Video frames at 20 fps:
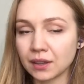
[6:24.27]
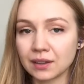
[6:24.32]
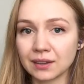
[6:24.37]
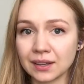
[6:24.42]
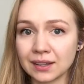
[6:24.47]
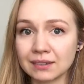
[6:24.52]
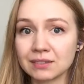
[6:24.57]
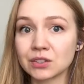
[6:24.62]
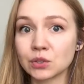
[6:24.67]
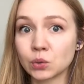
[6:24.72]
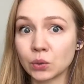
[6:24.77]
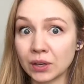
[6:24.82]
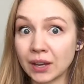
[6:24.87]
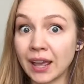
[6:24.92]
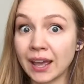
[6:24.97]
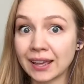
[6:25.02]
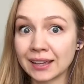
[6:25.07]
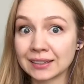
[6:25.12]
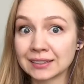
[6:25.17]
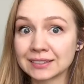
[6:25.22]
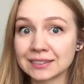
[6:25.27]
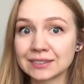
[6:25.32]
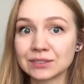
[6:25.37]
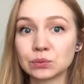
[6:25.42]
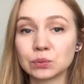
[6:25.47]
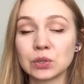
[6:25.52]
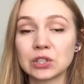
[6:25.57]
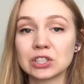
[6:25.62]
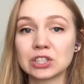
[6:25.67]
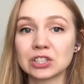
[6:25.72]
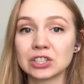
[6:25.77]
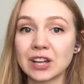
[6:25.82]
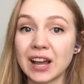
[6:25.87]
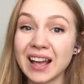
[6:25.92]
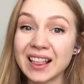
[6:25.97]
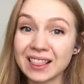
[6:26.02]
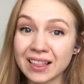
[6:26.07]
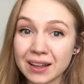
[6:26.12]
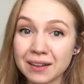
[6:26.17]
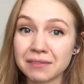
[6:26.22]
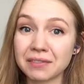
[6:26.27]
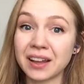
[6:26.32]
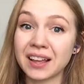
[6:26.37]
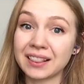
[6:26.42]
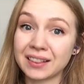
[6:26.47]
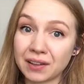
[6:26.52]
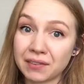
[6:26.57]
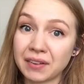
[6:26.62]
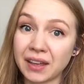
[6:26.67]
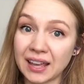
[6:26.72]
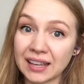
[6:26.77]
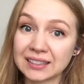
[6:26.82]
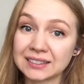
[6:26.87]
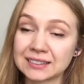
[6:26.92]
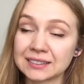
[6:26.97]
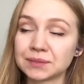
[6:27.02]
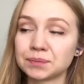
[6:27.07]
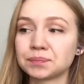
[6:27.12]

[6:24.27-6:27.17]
I even quit eggs, which I love eggs.